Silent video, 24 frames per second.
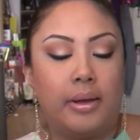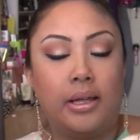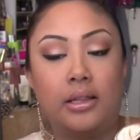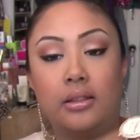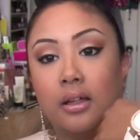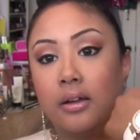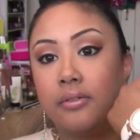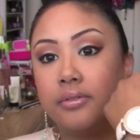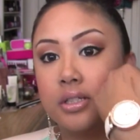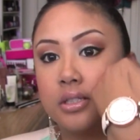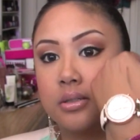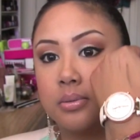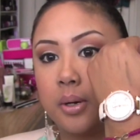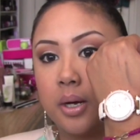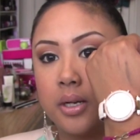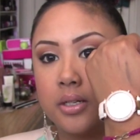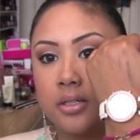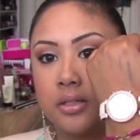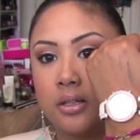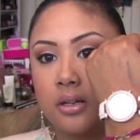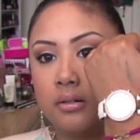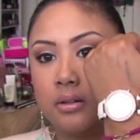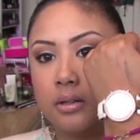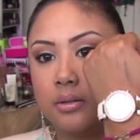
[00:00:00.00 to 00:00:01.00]
I love this
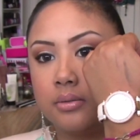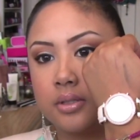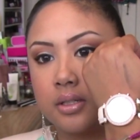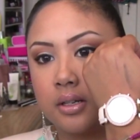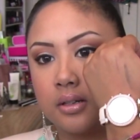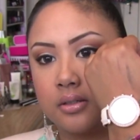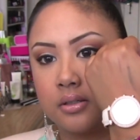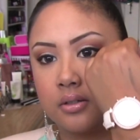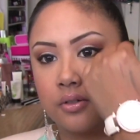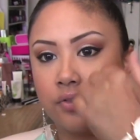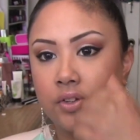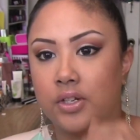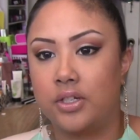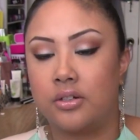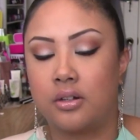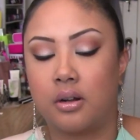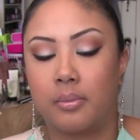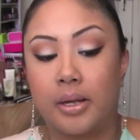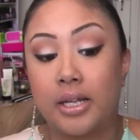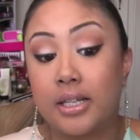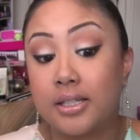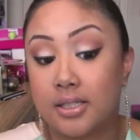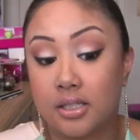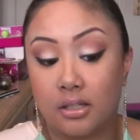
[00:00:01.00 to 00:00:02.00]
watch, though. It was also featured
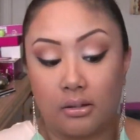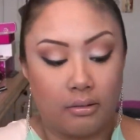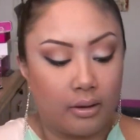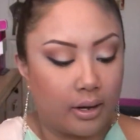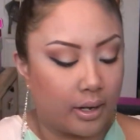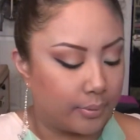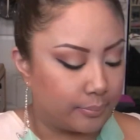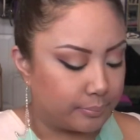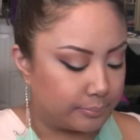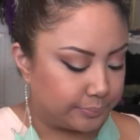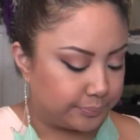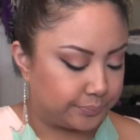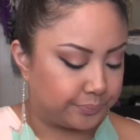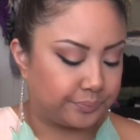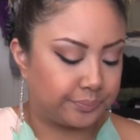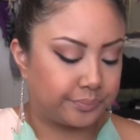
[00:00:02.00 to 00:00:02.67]
on my Instagram.